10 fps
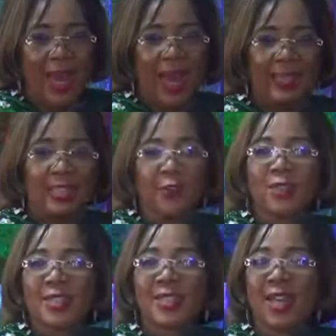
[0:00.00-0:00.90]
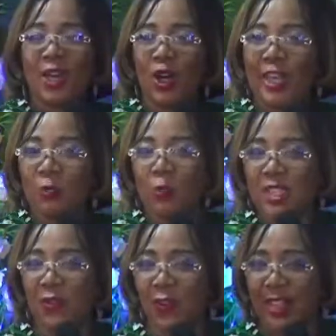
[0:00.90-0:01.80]
And the sister-in-law came with
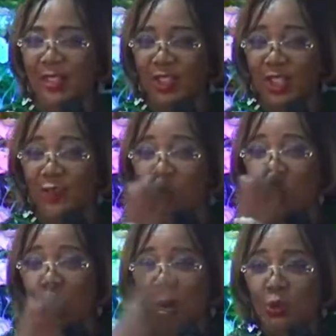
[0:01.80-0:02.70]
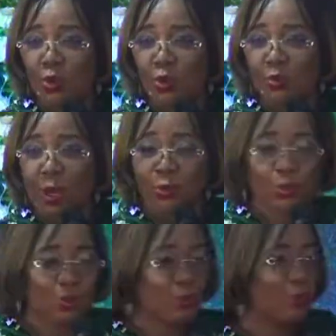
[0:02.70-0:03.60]
a friend. Not even one mouth, two mouths.